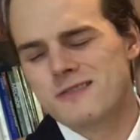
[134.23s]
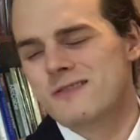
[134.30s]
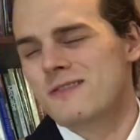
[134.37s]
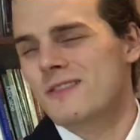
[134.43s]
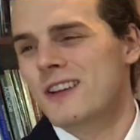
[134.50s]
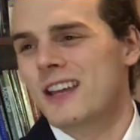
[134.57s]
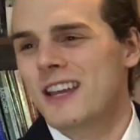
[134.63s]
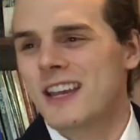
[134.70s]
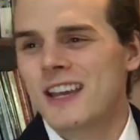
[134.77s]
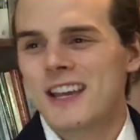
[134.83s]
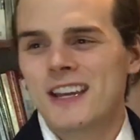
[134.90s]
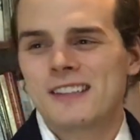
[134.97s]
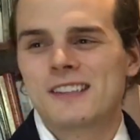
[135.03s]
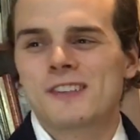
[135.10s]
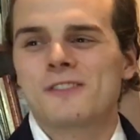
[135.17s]
Oh,
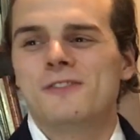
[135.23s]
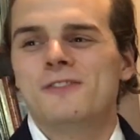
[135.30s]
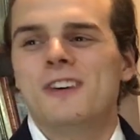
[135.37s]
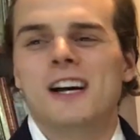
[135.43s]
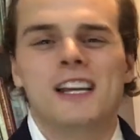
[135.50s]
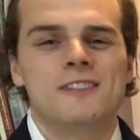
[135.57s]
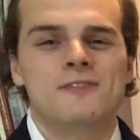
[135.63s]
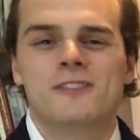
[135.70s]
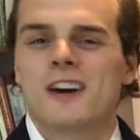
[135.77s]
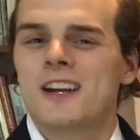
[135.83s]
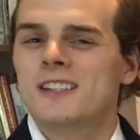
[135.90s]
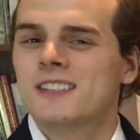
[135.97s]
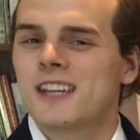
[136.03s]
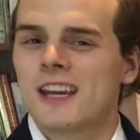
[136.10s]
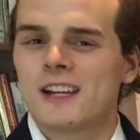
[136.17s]
it is a fine,
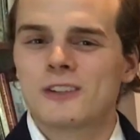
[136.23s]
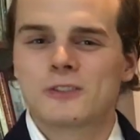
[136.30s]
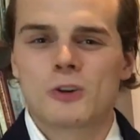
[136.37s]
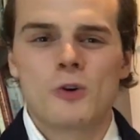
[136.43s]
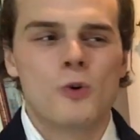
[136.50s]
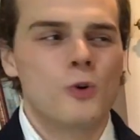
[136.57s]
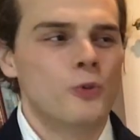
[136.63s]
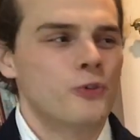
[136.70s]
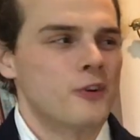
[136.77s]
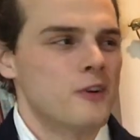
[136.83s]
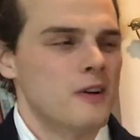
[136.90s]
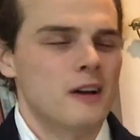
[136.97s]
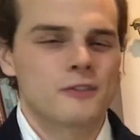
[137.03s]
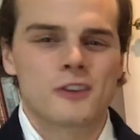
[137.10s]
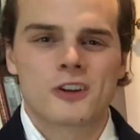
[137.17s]
fine tale, told
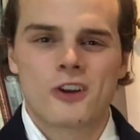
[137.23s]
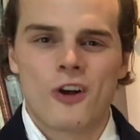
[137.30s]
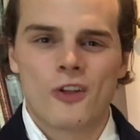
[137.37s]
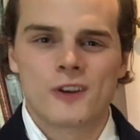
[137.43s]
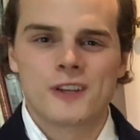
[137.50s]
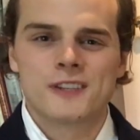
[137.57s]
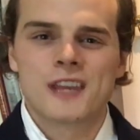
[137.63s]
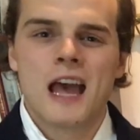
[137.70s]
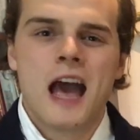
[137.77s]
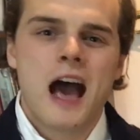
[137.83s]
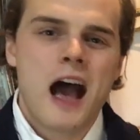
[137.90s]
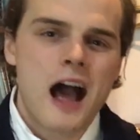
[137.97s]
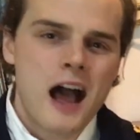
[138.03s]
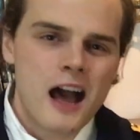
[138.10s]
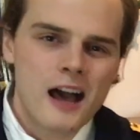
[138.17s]
throughout the colonies.
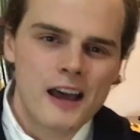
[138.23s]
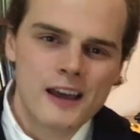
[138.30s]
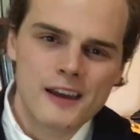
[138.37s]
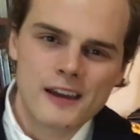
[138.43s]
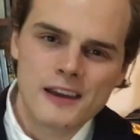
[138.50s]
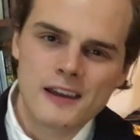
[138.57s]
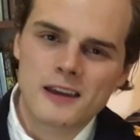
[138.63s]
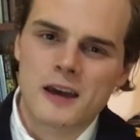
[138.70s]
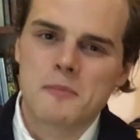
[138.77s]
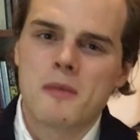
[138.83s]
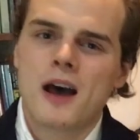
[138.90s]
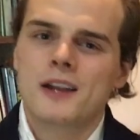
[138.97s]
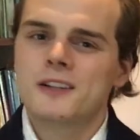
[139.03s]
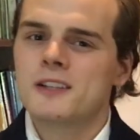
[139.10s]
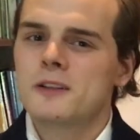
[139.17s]
I
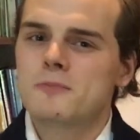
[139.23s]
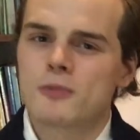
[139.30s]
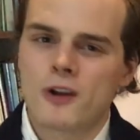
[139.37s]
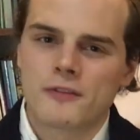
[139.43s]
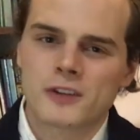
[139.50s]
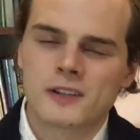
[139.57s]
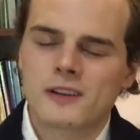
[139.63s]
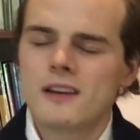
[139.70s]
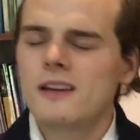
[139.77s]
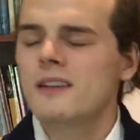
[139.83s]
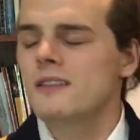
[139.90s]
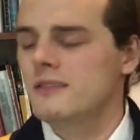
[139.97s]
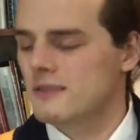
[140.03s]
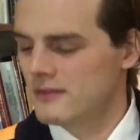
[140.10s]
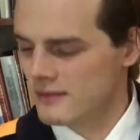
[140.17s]
commanded Providence...
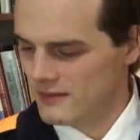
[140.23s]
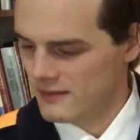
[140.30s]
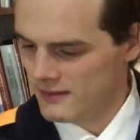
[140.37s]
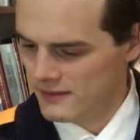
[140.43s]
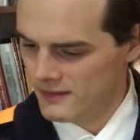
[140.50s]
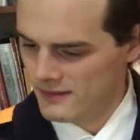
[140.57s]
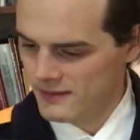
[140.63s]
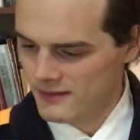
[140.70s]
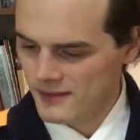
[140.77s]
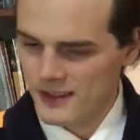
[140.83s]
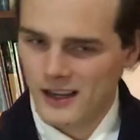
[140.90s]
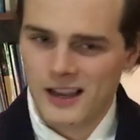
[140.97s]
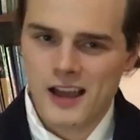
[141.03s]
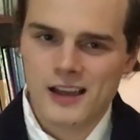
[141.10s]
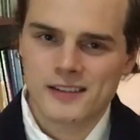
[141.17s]
Ah,
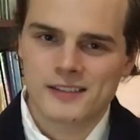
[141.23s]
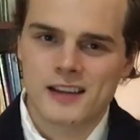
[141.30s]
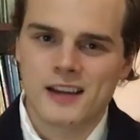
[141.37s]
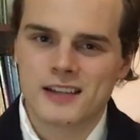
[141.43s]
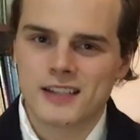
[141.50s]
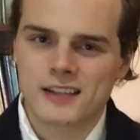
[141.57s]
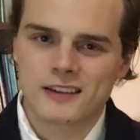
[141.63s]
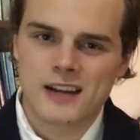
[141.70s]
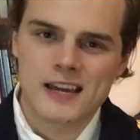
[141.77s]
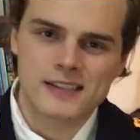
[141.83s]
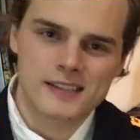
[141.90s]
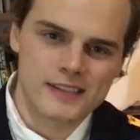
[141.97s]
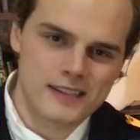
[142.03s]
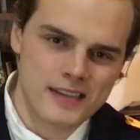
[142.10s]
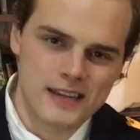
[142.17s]
alas, I
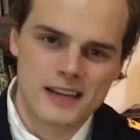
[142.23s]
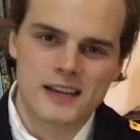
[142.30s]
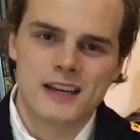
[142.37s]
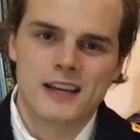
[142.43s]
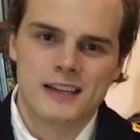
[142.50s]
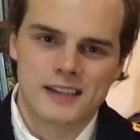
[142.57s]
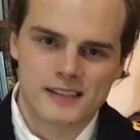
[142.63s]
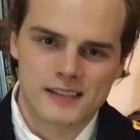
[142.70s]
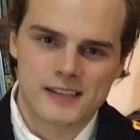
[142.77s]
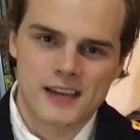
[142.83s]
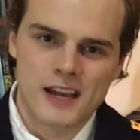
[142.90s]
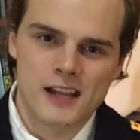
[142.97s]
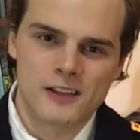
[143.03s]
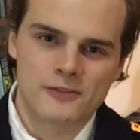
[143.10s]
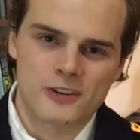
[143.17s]
digress. Tis a
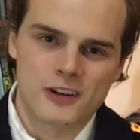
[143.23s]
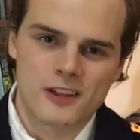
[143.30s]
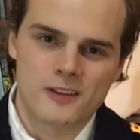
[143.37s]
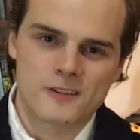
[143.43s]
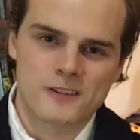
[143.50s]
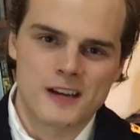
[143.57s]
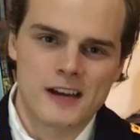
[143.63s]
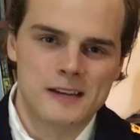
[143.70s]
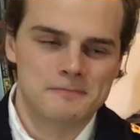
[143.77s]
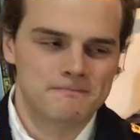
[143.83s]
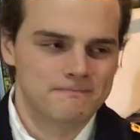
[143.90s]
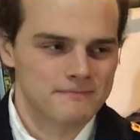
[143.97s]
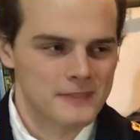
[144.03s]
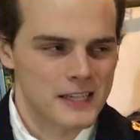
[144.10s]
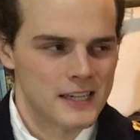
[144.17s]
tale for another time,
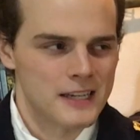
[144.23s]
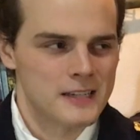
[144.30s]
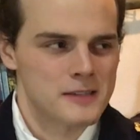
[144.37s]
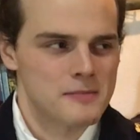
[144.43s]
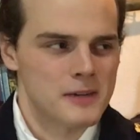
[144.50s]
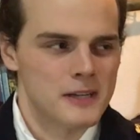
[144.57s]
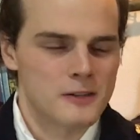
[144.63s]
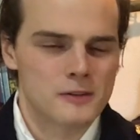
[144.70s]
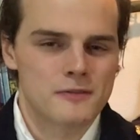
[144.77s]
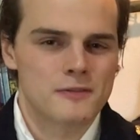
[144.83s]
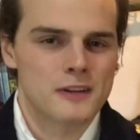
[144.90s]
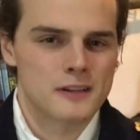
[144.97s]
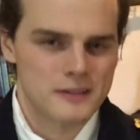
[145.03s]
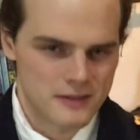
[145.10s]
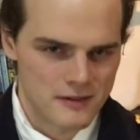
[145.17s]
as my good
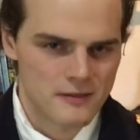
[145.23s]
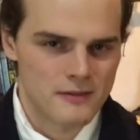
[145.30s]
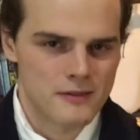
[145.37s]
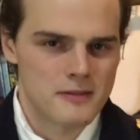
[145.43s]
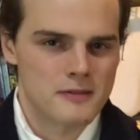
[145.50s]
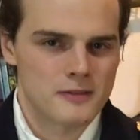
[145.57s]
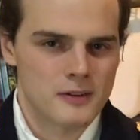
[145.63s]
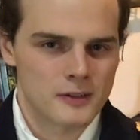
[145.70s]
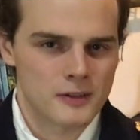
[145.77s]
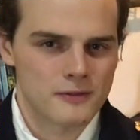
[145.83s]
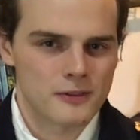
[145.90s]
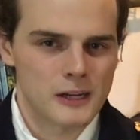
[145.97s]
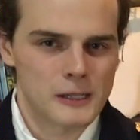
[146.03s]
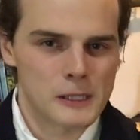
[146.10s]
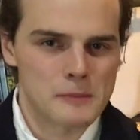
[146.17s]
friend Dr.
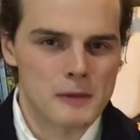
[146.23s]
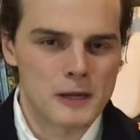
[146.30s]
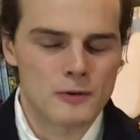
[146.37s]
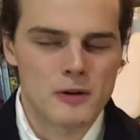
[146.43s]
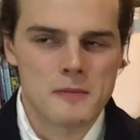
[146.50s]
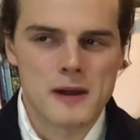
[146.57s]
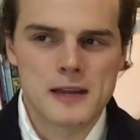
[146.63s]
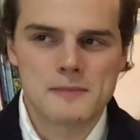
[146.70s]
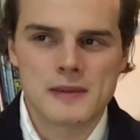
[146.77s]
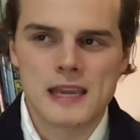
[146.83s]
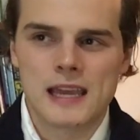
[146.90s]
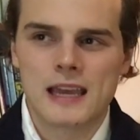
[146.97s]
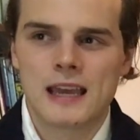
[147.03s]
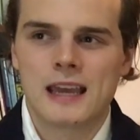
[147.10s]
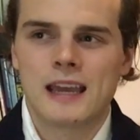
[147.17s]
Franklin might remind
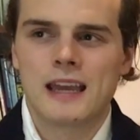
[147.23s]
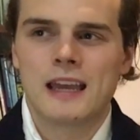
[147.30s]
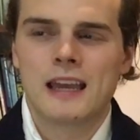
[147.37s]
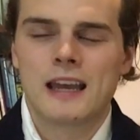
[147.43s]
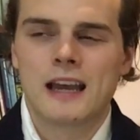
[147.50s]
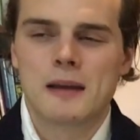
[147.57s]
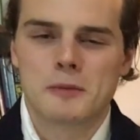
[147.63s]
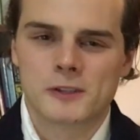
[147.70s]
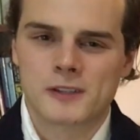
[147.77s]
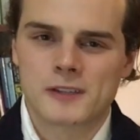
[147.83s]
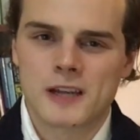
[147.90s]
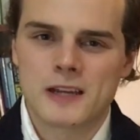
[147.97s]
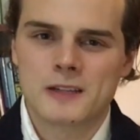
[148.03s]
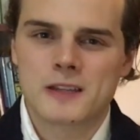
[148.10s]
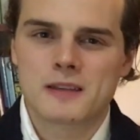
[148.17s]
me. I must
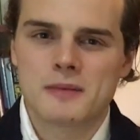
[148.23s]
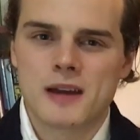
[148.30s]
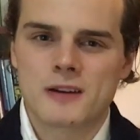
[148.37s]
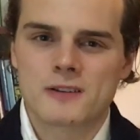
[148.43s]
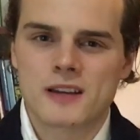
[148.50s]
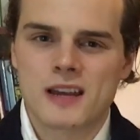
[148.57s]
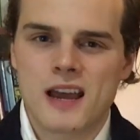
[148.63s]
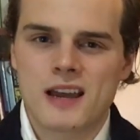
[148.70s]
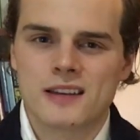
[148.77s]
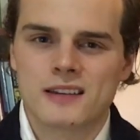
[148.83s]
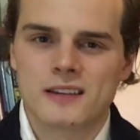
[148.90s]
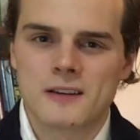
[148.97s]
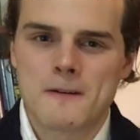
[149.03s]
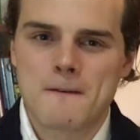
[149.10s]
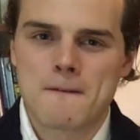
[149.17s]
attend to the matters at hand.